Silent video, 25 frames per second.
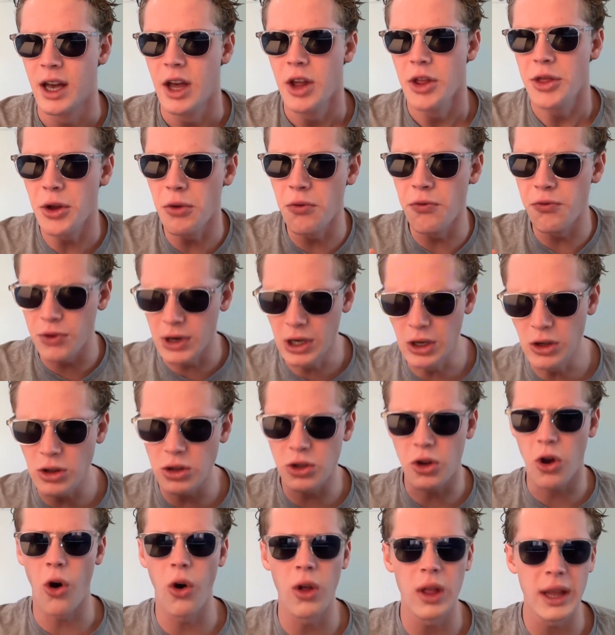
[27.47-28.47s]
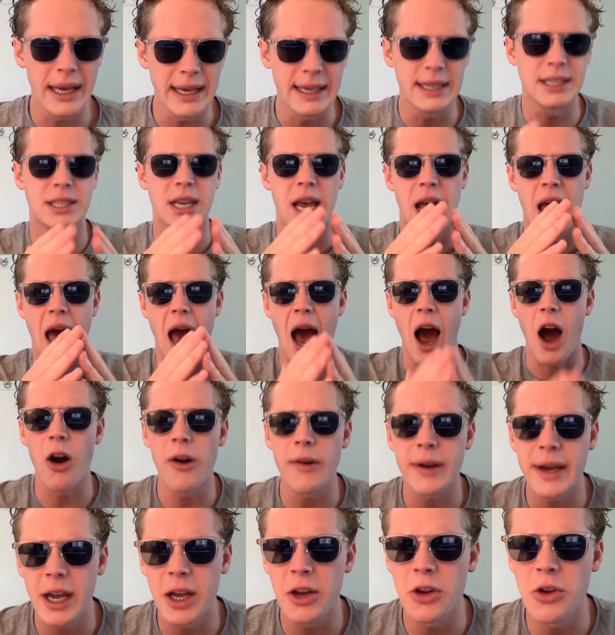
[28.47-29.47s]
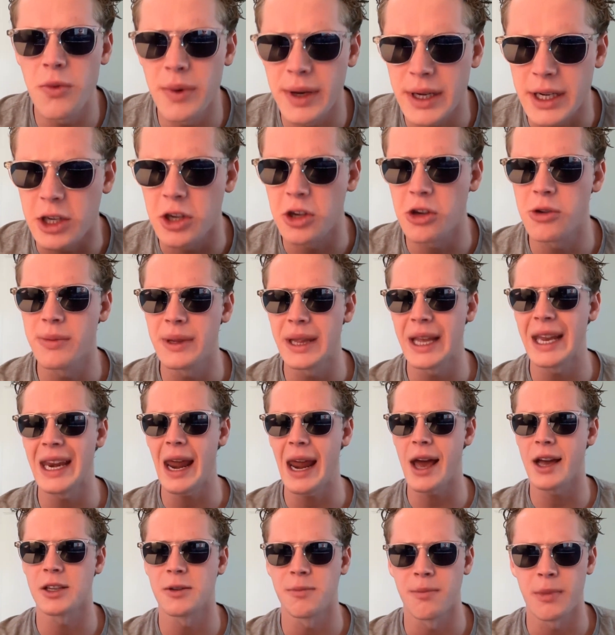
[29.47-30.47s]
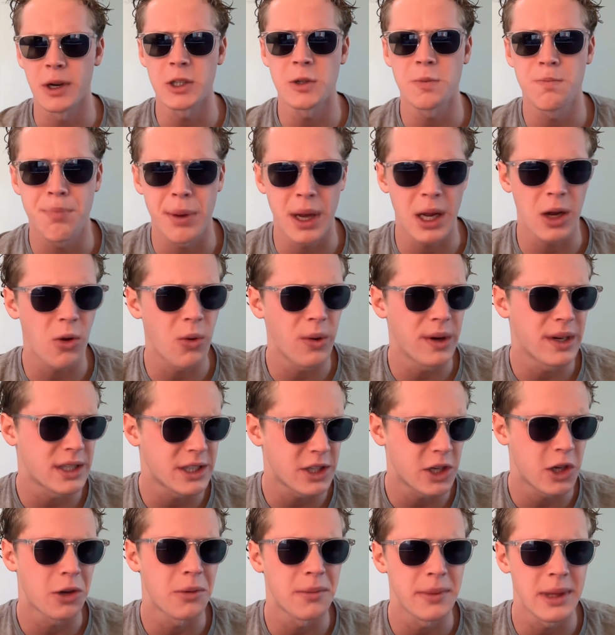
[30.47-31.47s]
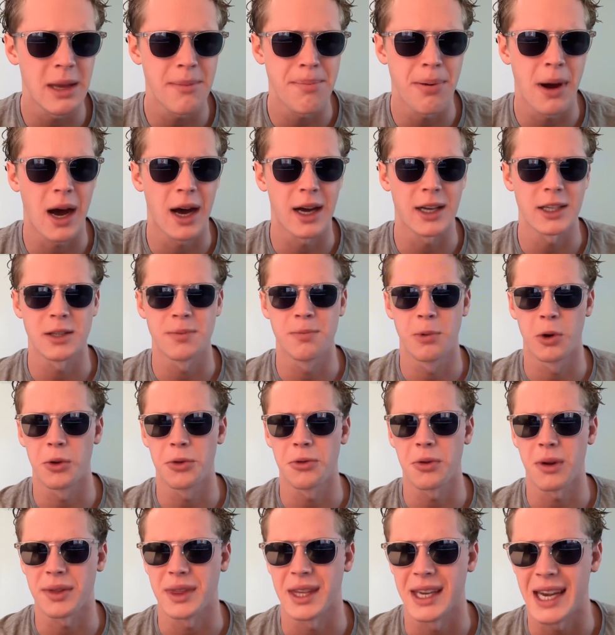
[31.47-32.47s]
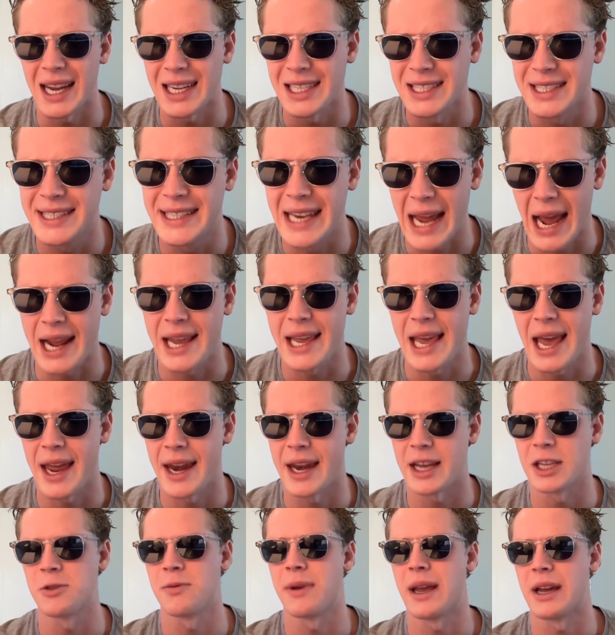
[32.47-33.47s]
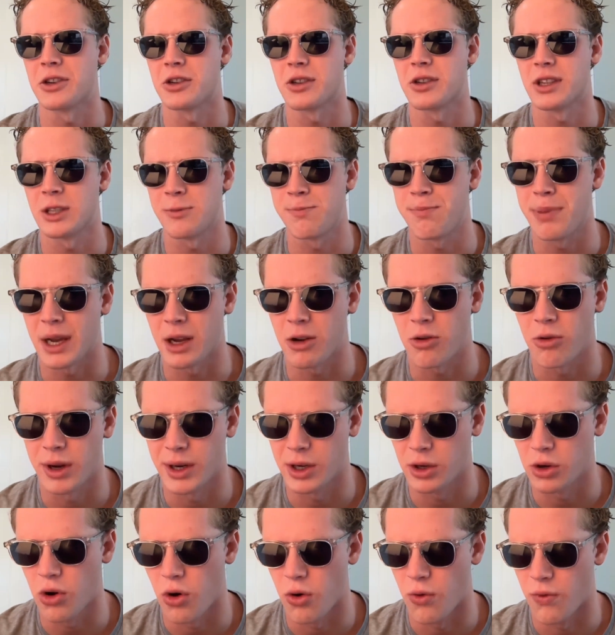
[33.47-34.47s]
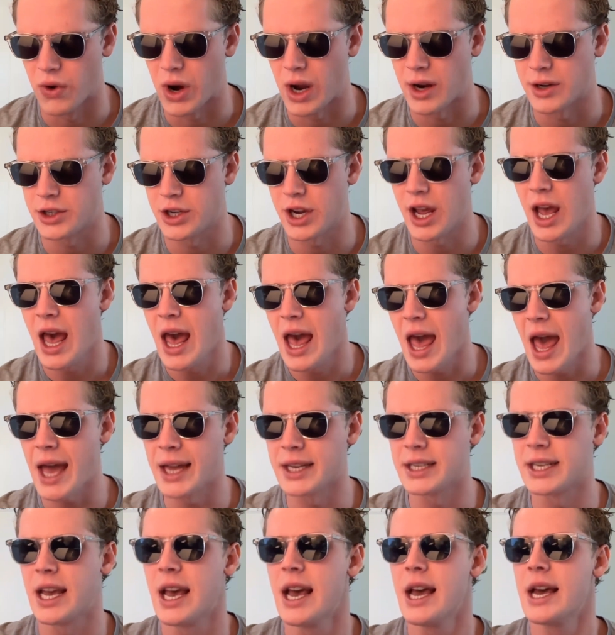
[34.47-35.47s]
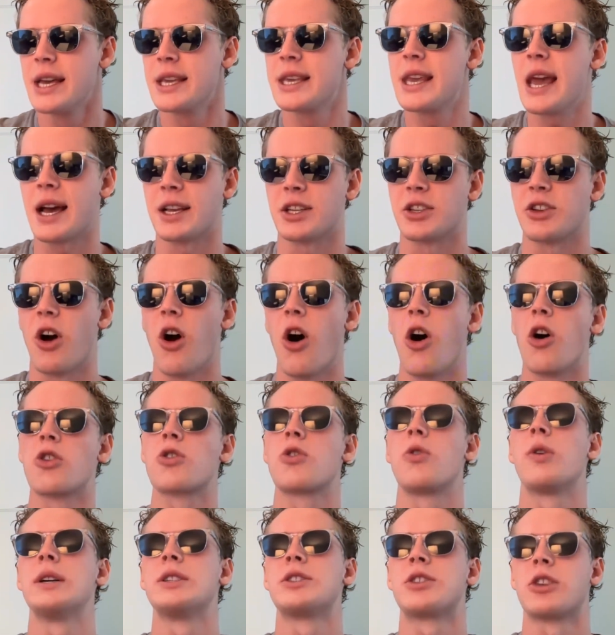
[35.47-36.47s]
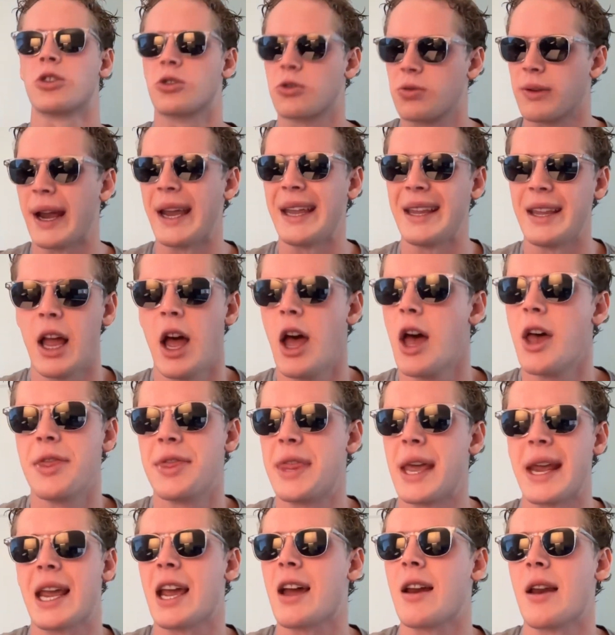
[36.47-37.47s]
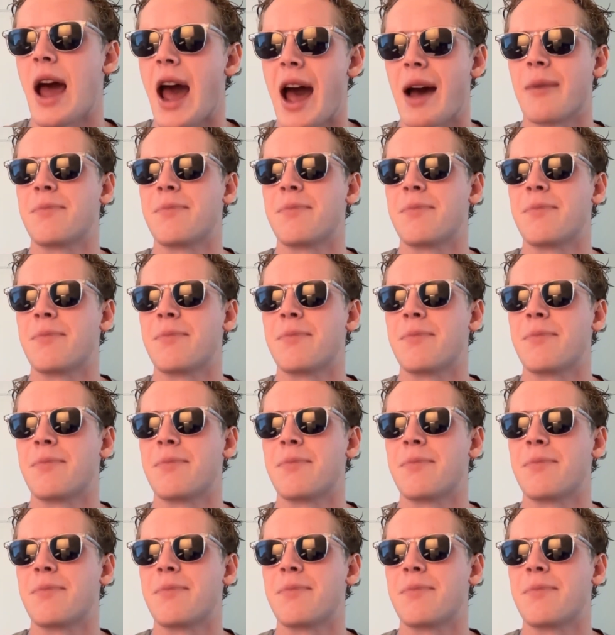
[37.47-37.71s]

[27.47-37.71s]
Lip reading: The real goal is how can you accumulate as much Bitcoin as humanly possible throughout the next decade as we enter this Bitcoin gold rush. And yes, altcoins are great. They get